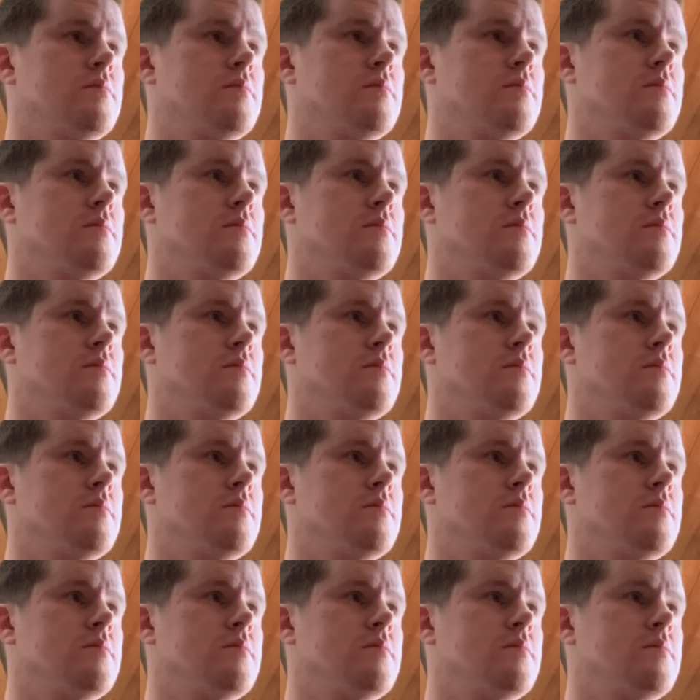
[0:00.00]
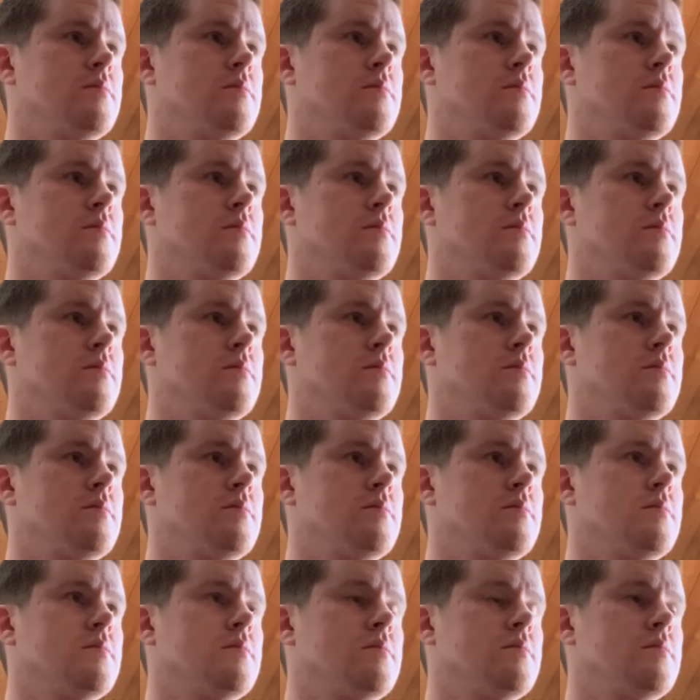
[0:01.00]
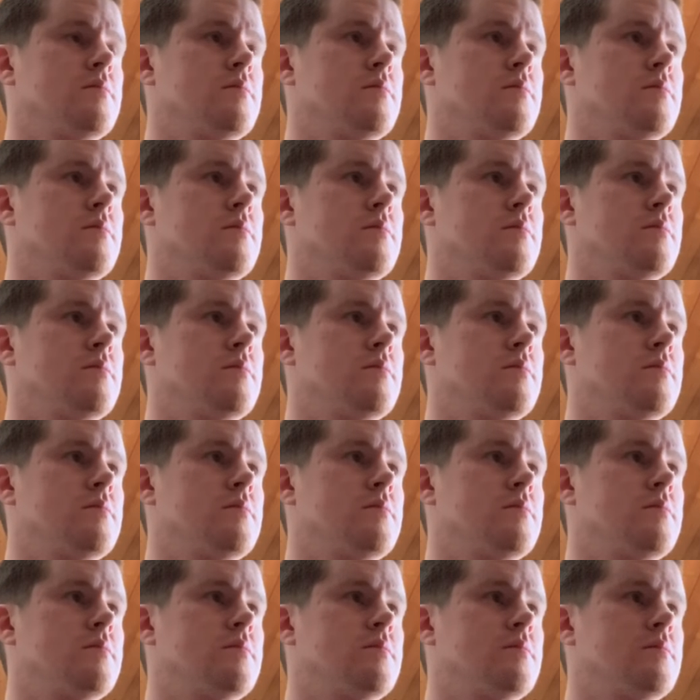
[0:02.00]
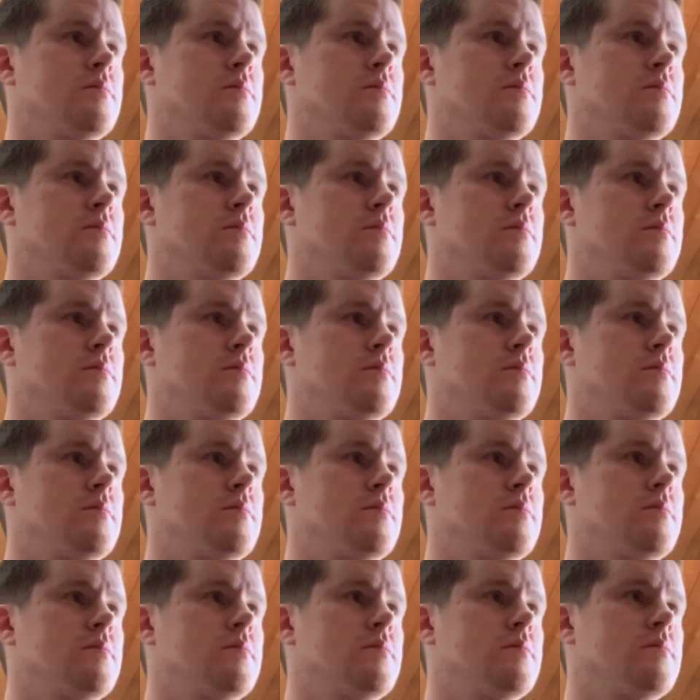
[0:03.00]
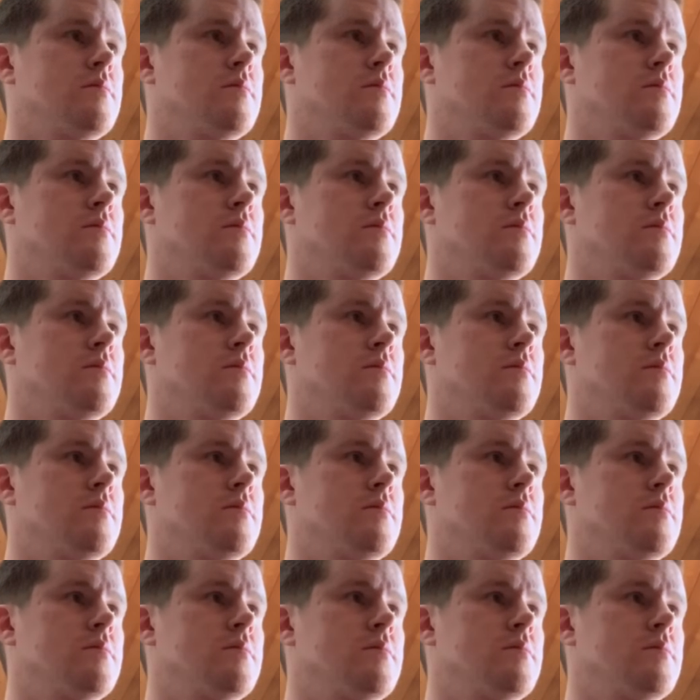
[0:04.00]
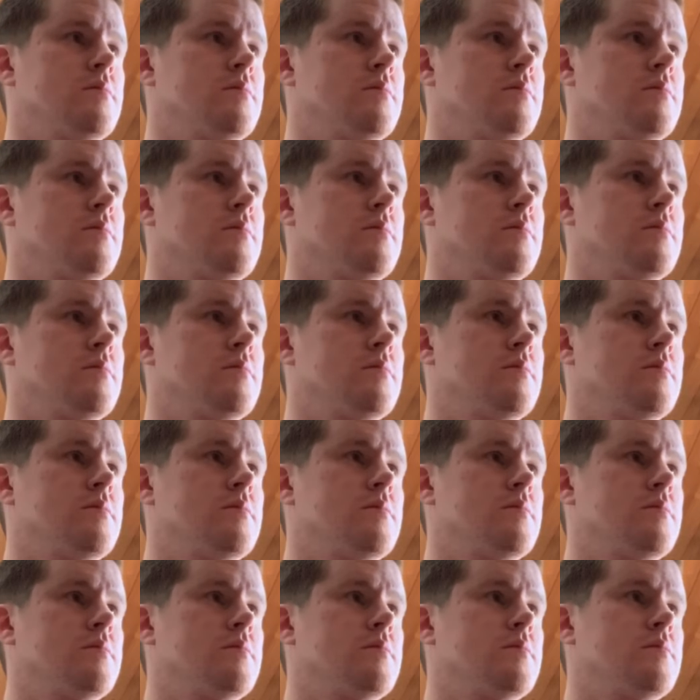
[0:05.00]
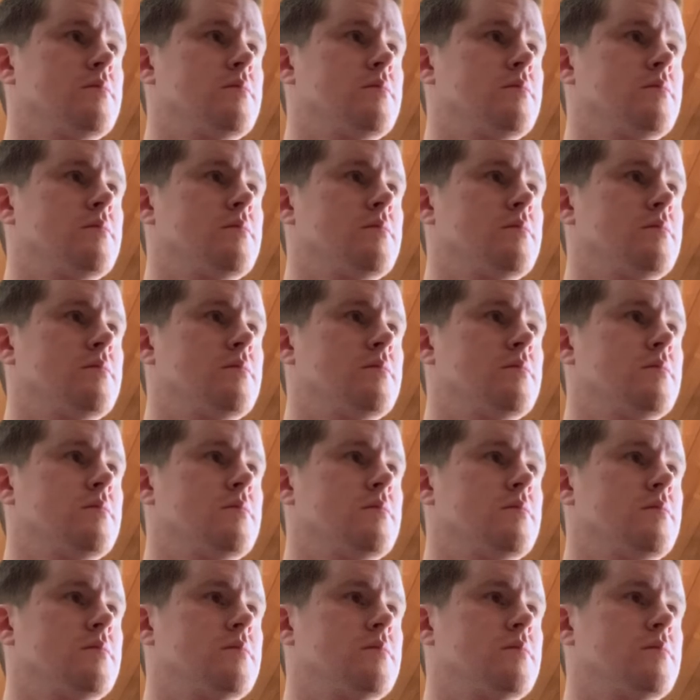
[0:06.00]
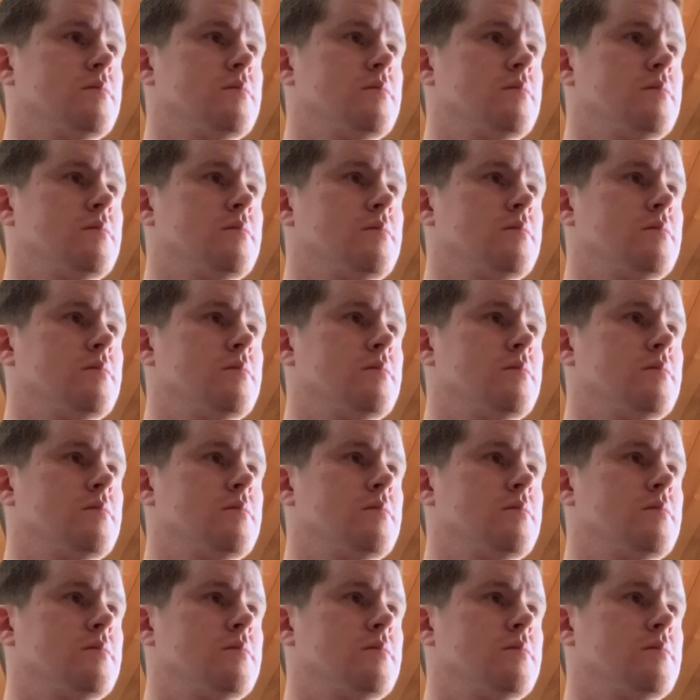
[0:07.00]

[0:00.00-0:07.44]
[no speech]